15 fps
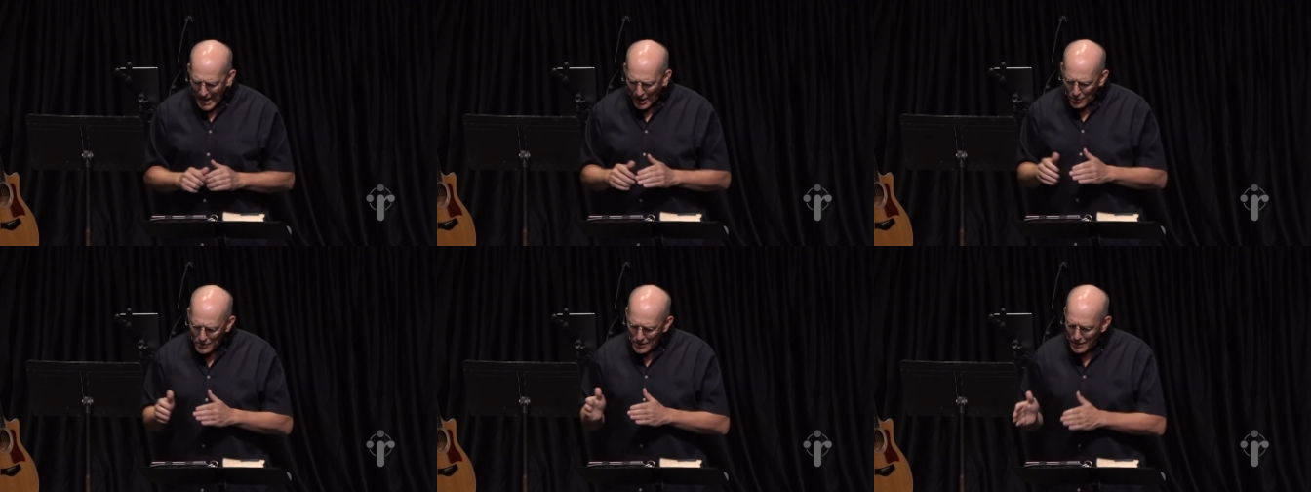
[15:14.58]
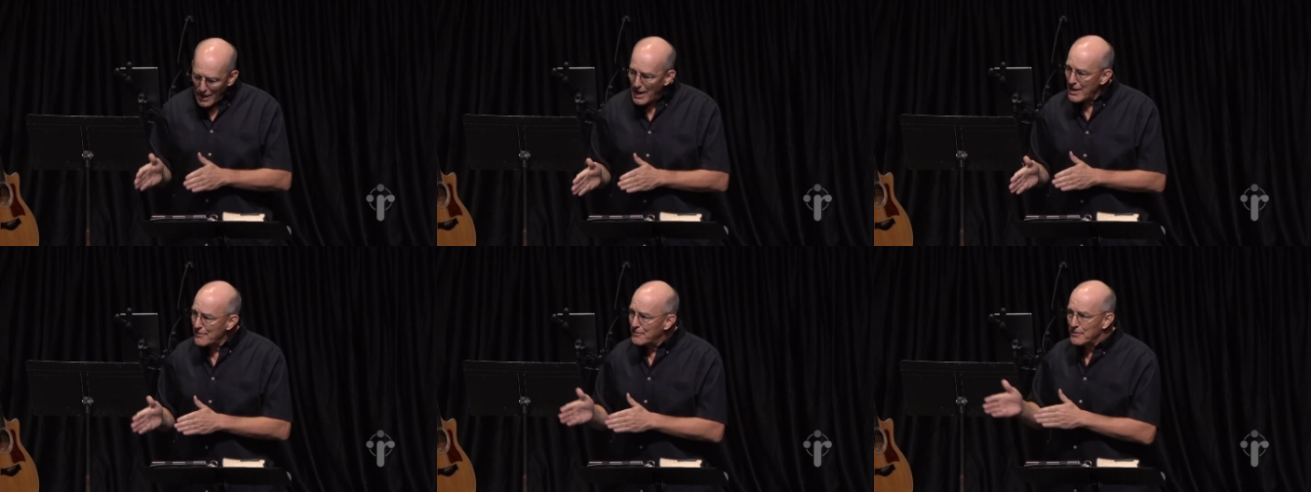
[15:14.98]
Our
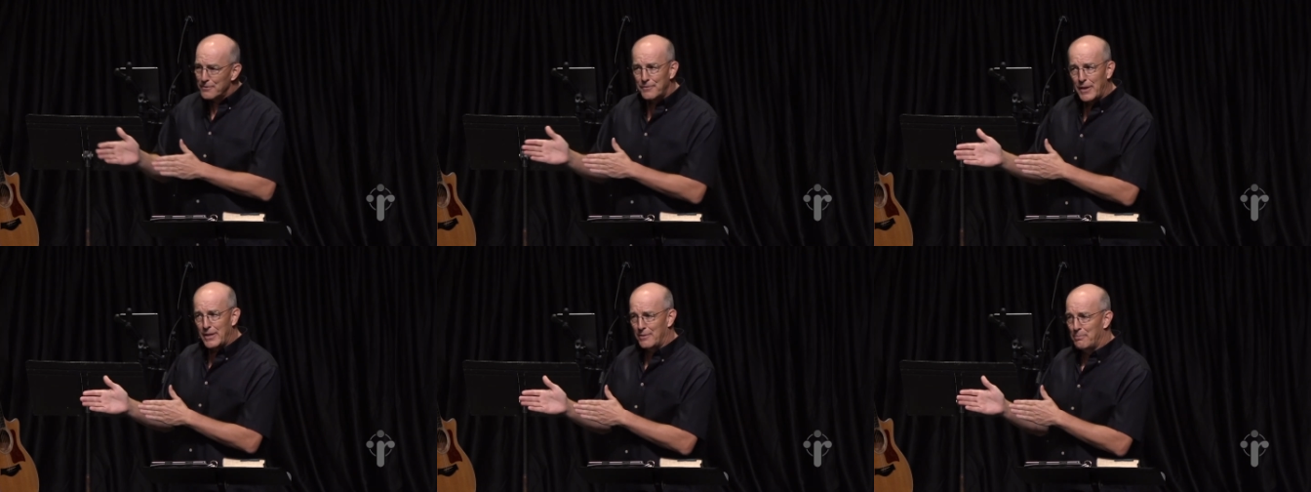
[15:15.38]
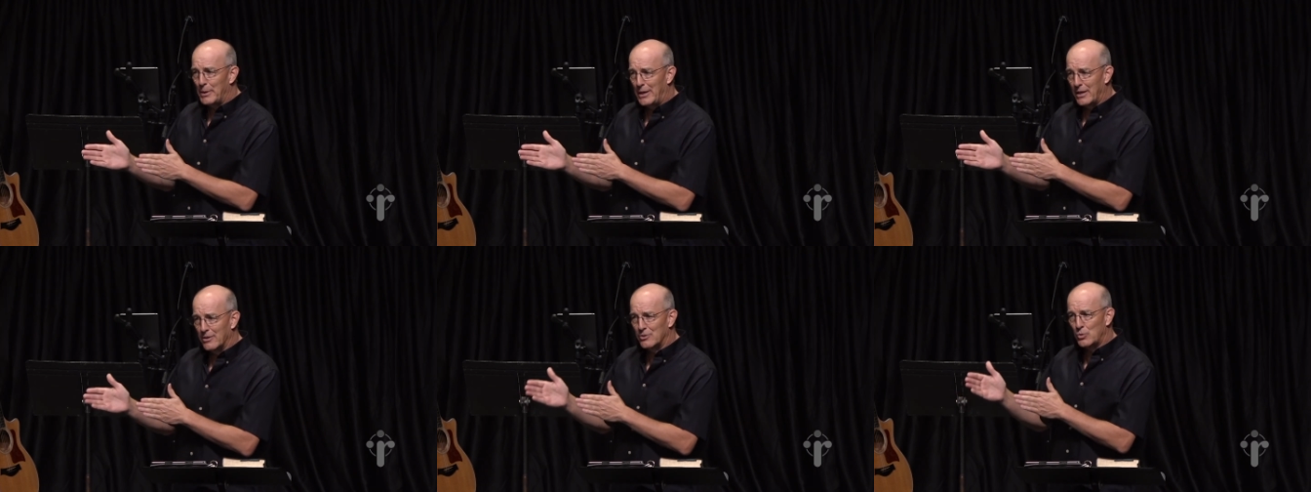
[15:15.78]
life of faith
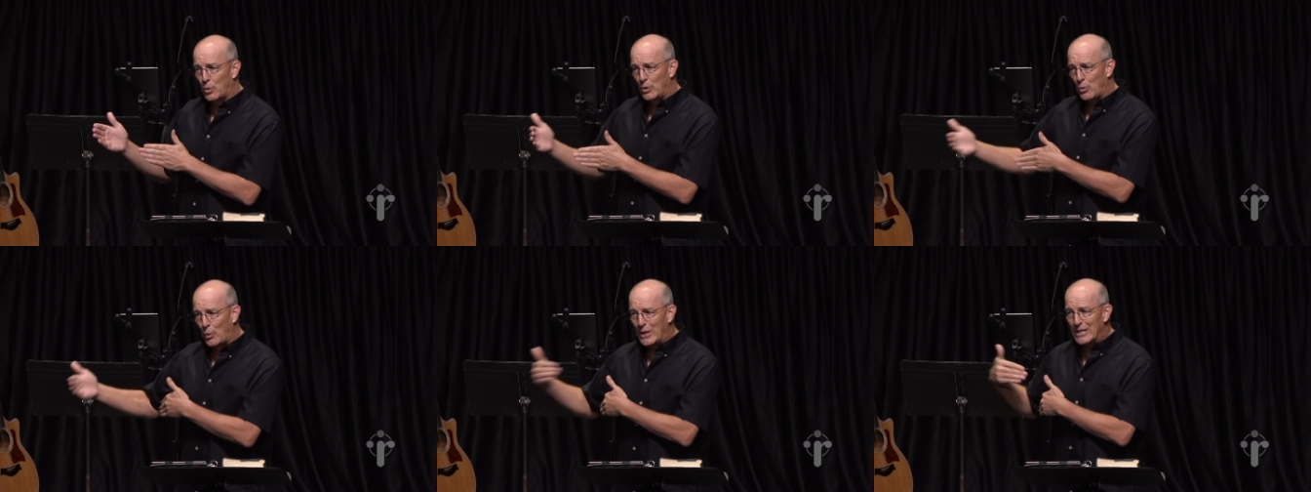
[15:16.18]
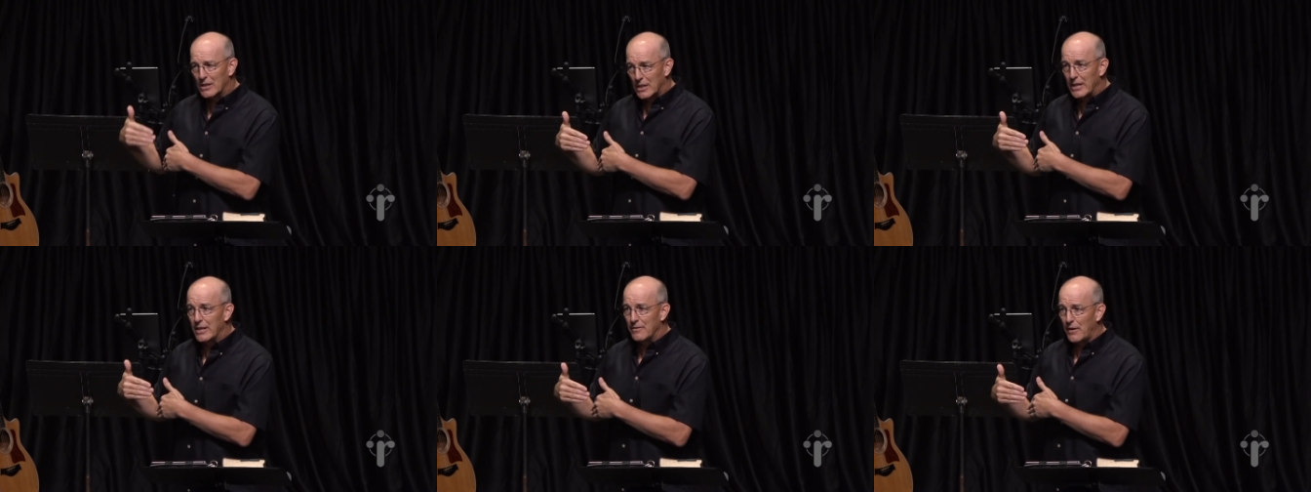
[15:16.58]
begins when we
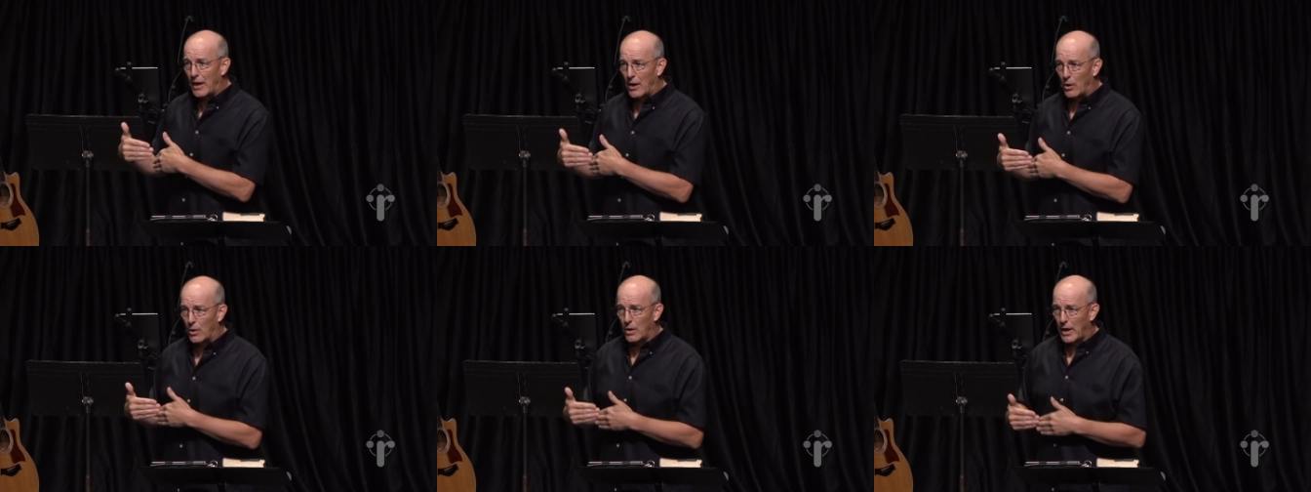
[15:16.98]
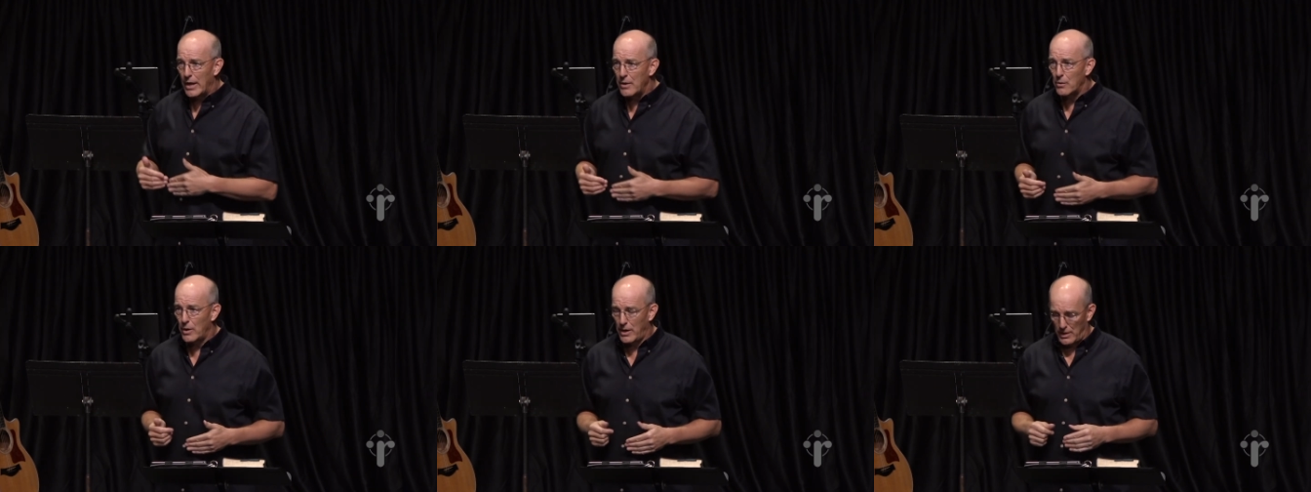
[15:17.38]
leave our
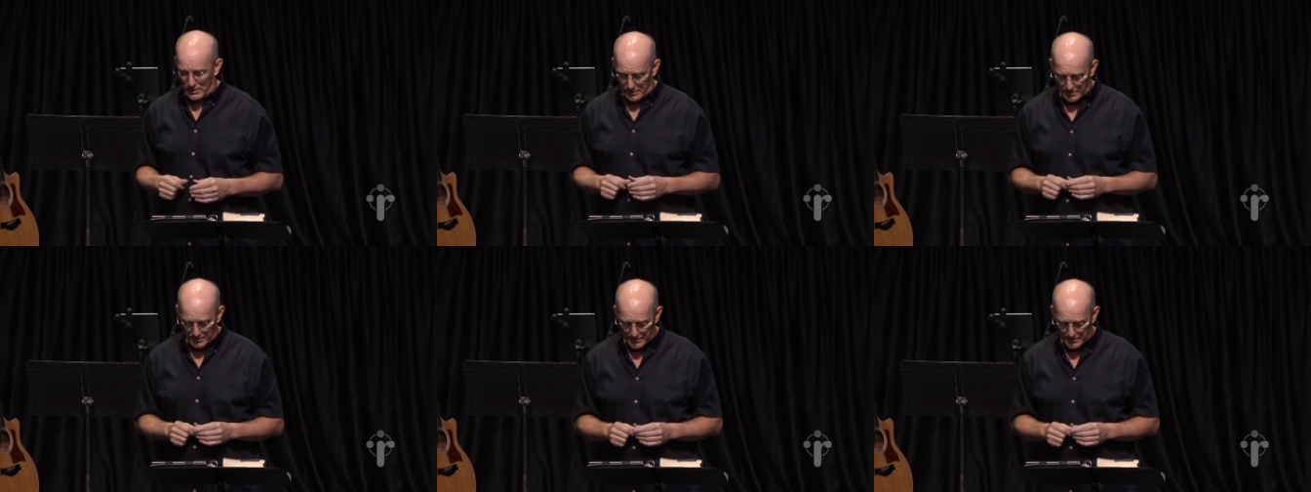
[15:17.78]
Haran.